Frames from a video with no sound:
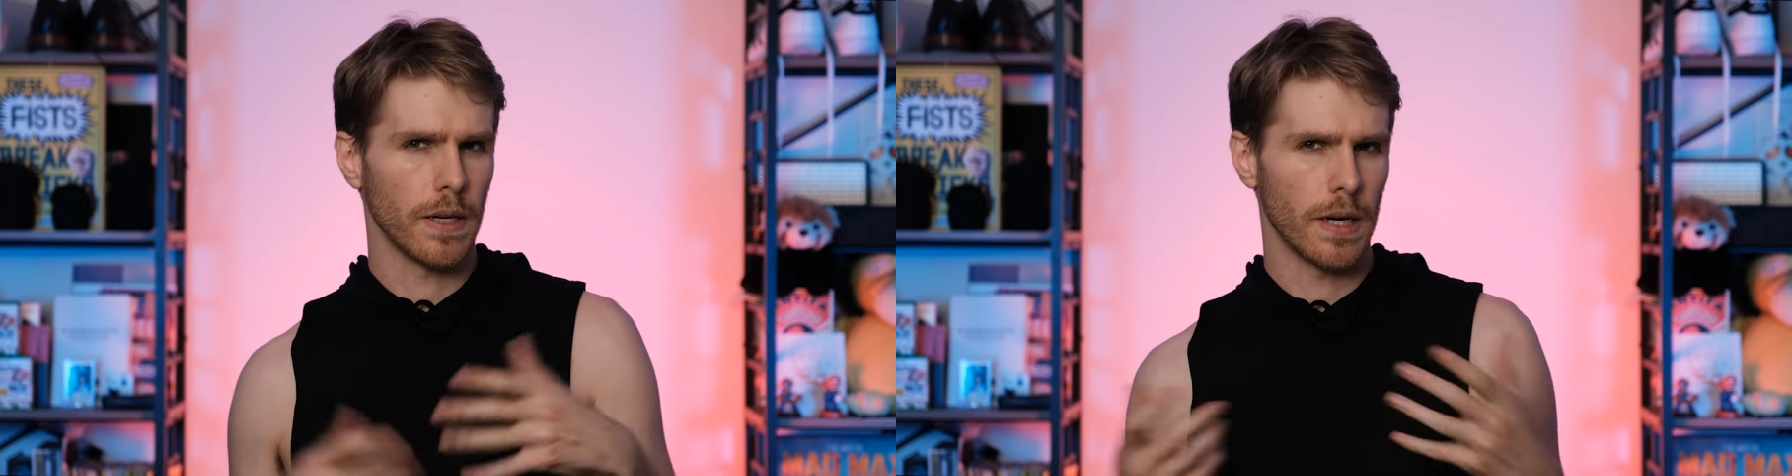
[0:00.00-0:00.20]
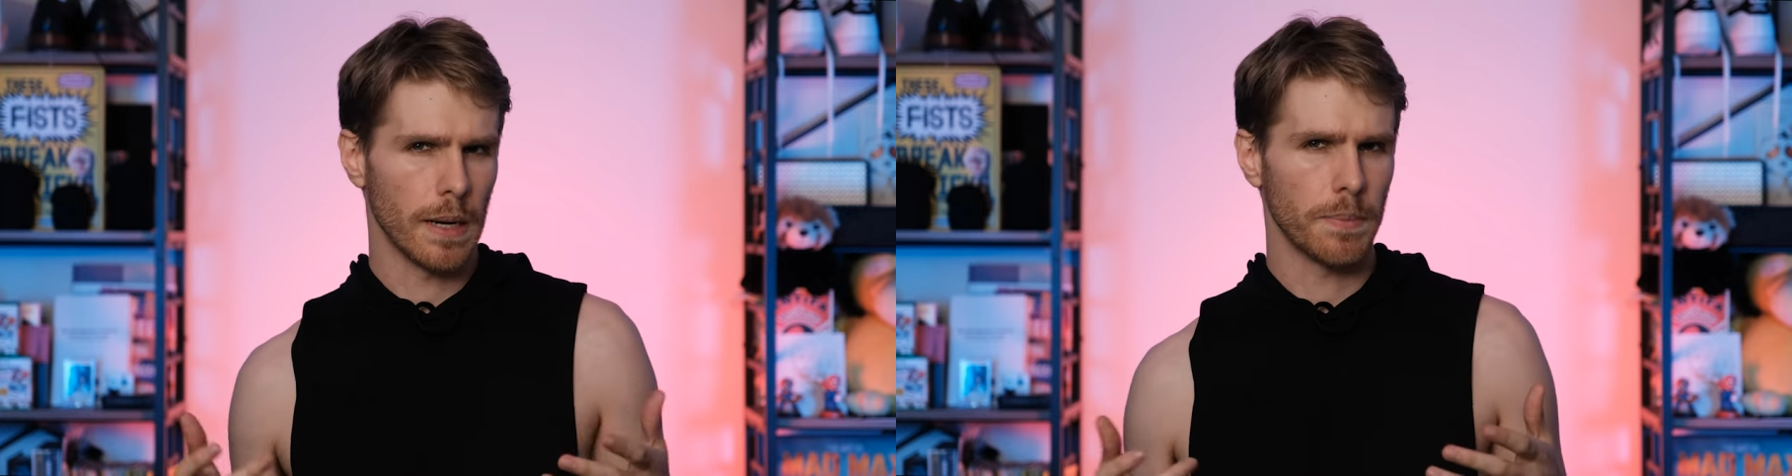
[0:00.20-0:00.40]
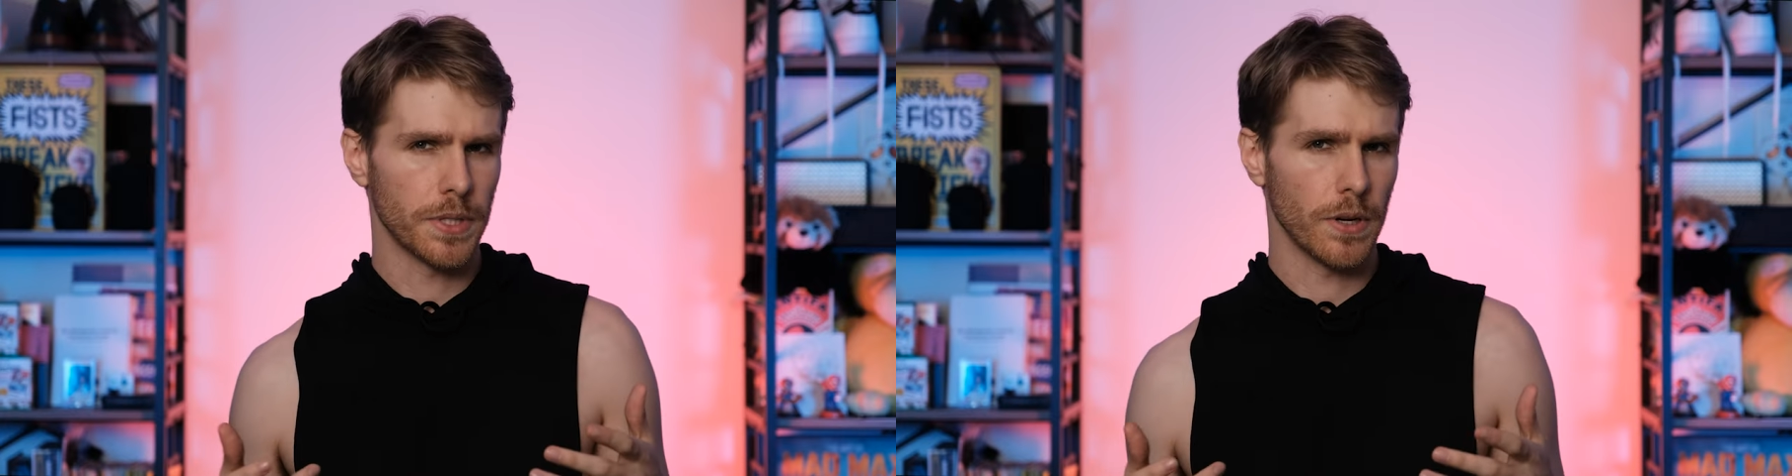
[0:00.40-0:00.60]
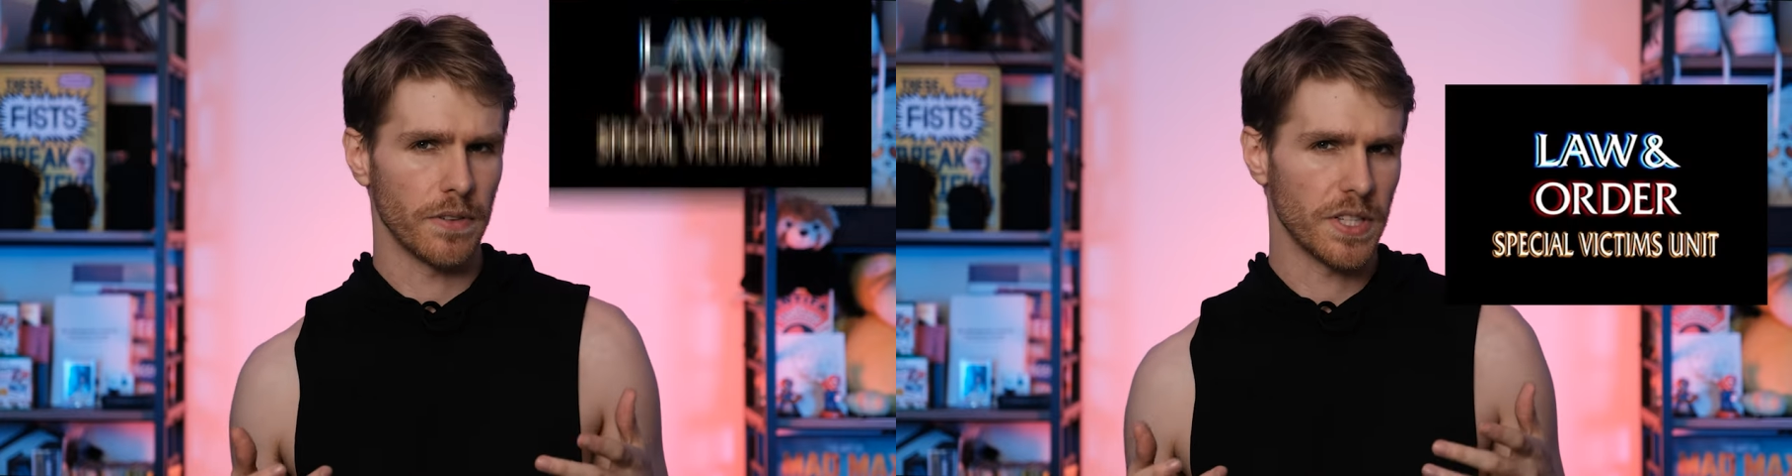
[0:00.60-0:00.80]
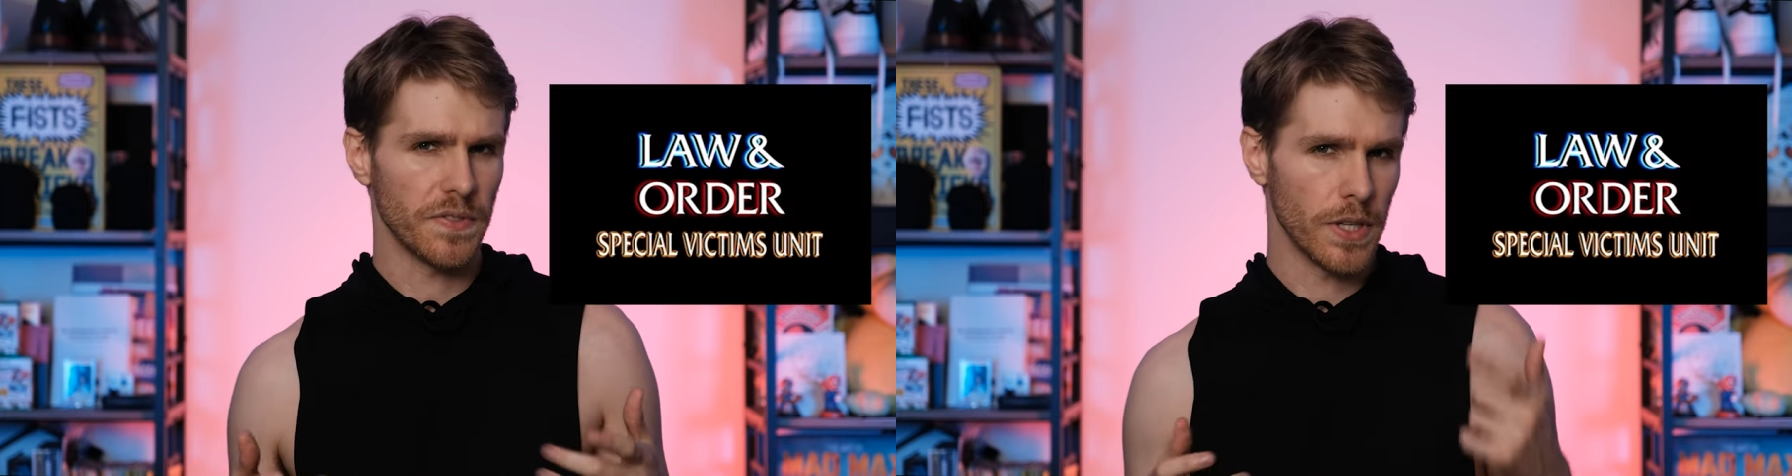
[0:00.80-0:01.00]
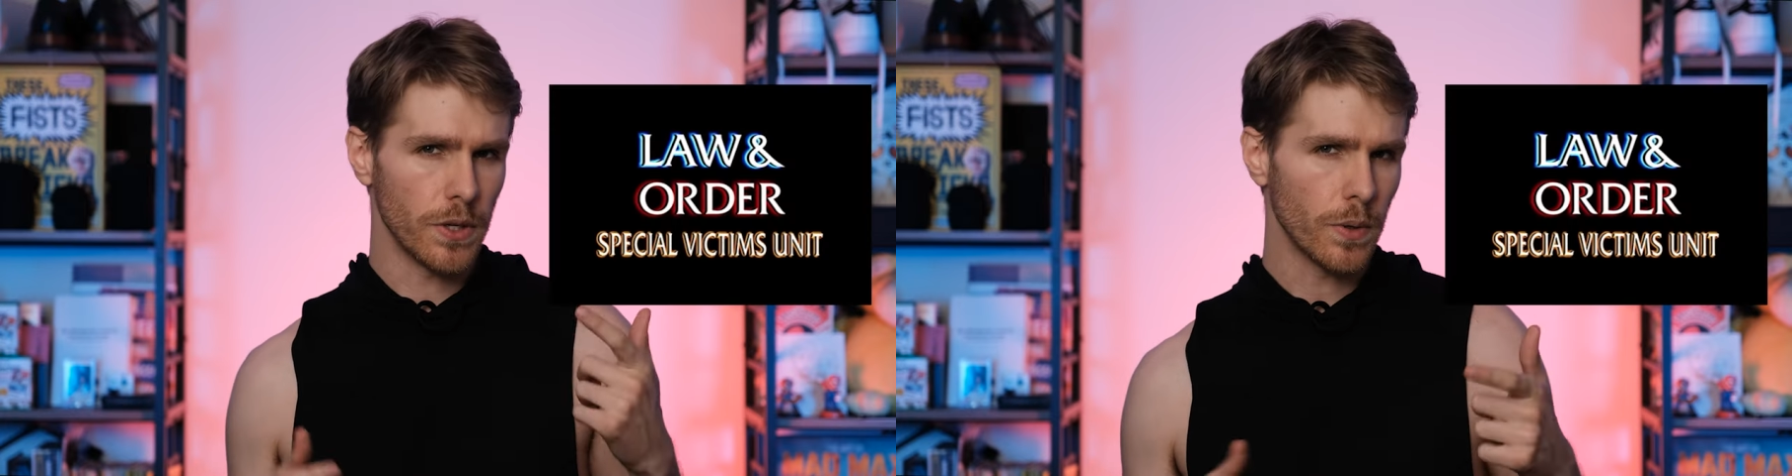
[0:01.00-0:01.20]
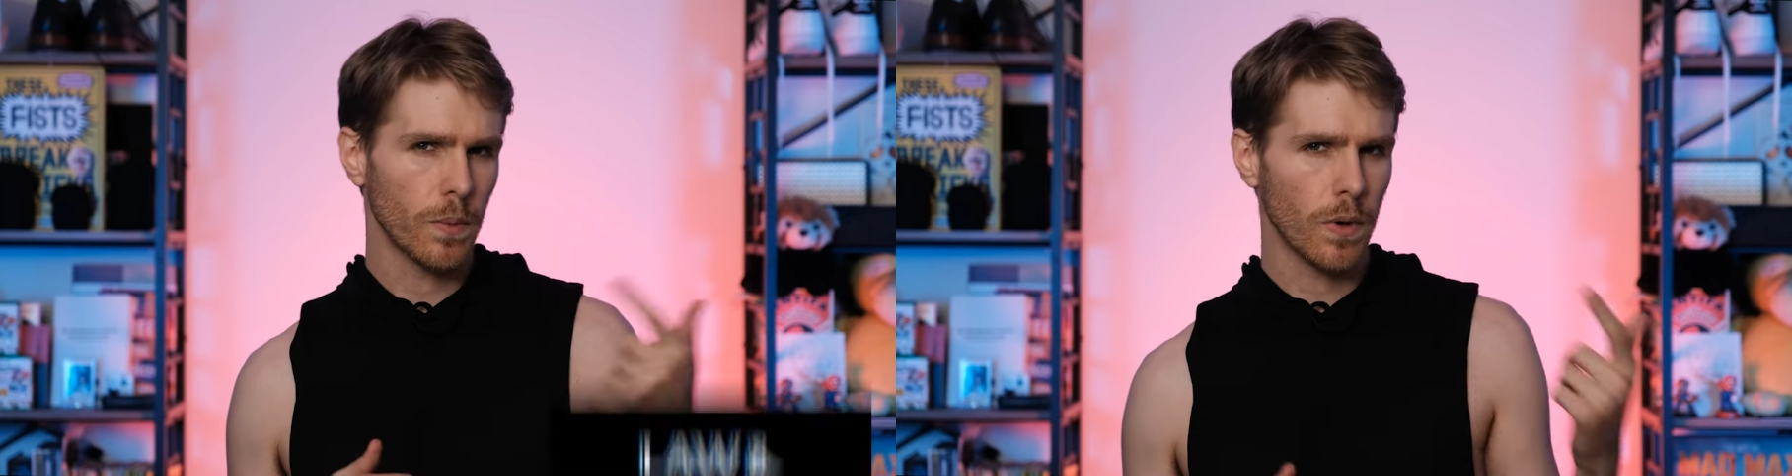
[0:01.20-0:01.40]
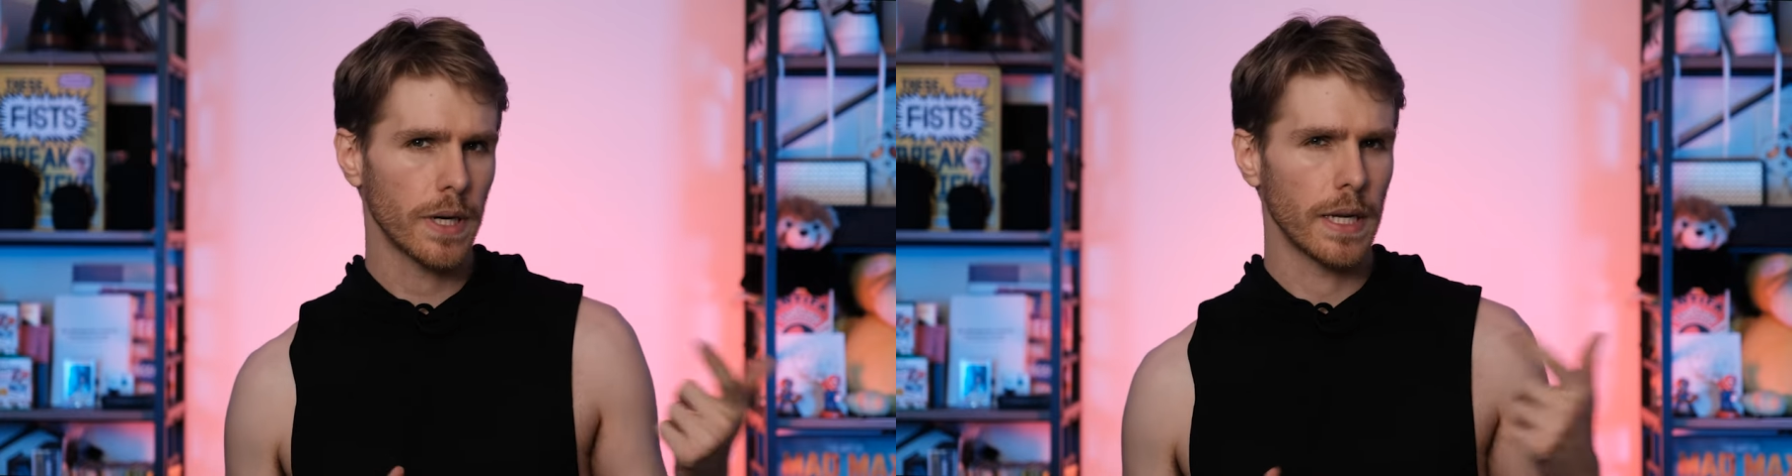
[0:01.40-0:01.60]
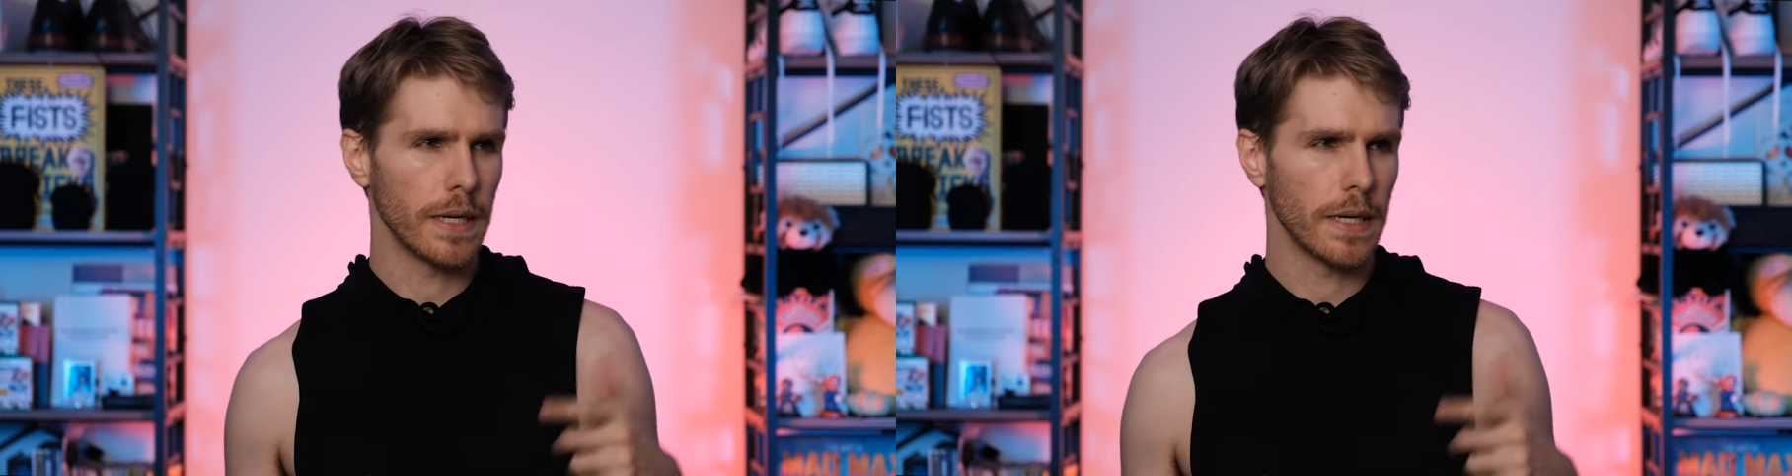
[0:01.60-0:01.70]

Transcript: on an episode of SVU at one,